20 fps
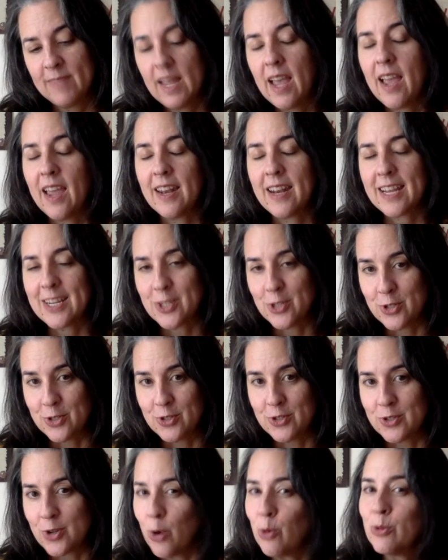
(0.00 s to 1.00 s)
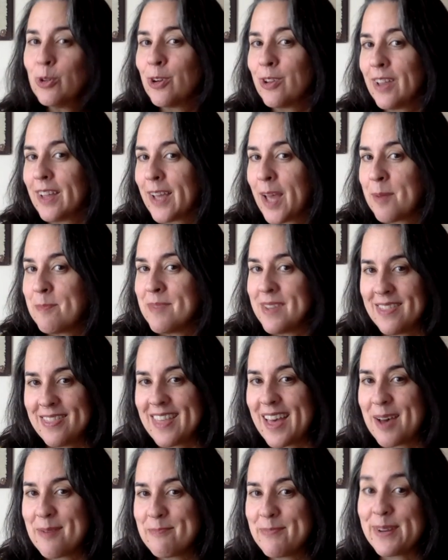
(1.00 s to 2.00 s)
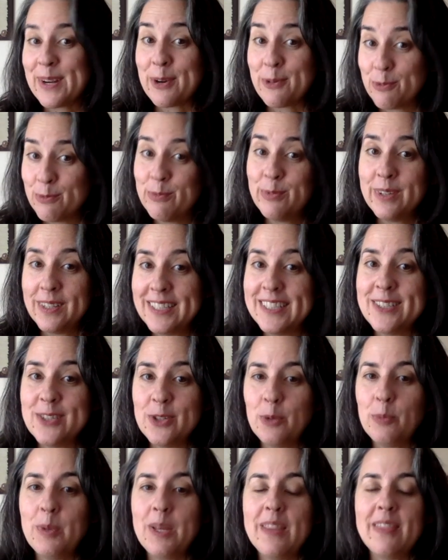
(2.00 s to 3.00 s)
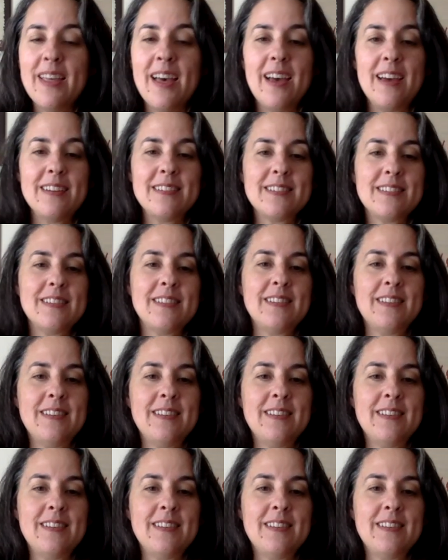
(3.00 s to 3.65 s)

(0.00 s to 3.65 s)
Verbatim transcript: And I don't look like I mean that, but I really do mean that.